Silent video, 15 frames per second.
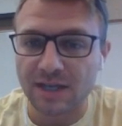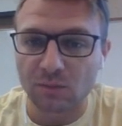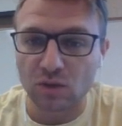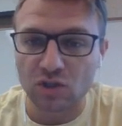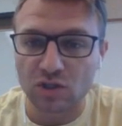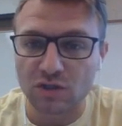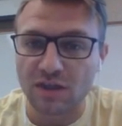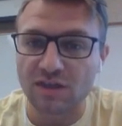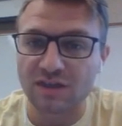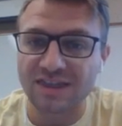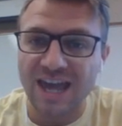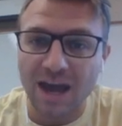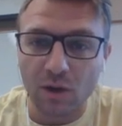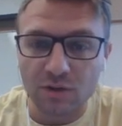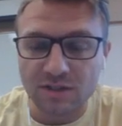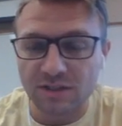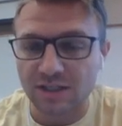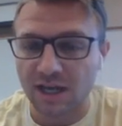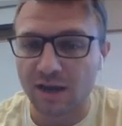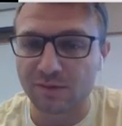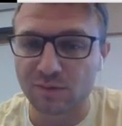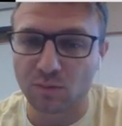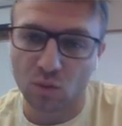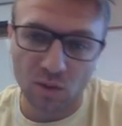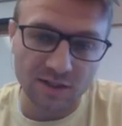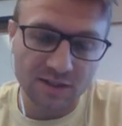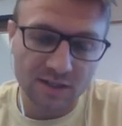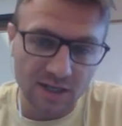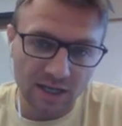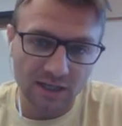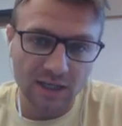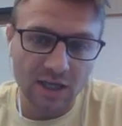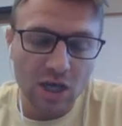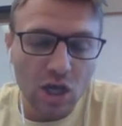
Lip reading: 10, which is 1,000 times more acidic.